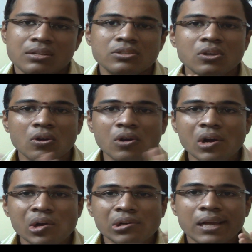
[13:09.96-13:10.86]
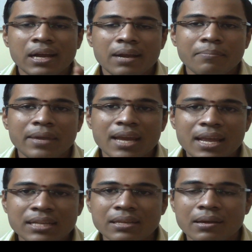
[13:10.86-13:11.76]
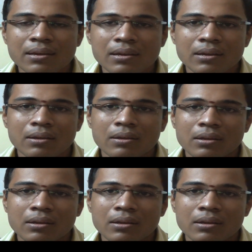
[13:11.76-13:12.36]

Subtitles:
So mirror is a